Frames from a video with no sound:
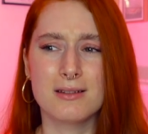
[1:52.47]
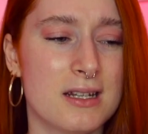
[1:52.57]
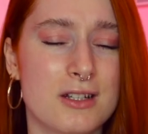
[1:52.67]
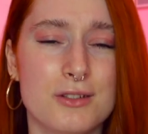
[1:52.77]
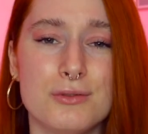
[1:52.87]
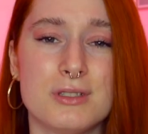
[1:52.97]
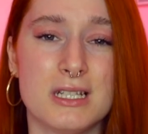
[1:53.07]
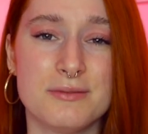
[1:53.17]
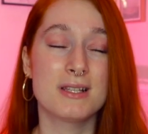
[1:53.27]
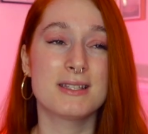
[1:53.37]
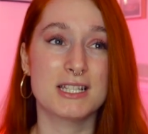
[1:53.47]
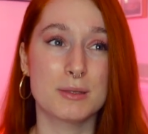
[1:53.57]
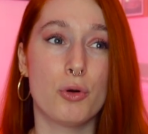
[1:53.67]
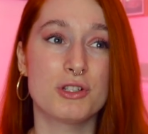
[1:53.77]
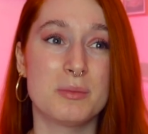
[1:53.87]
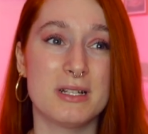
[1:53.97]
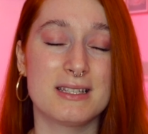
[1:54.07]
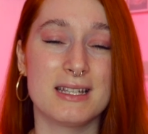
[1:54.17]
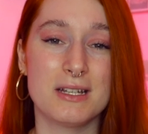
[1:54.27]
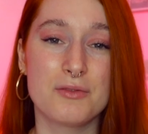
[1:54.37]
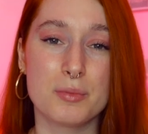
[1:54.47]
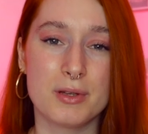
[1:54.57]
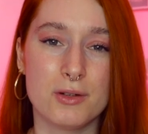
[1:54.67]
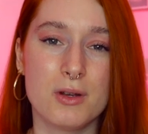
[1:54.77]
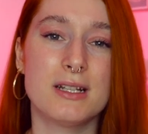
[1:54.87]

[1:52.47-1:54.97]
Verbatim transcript: Then I googled it, is that a possibility of the pill?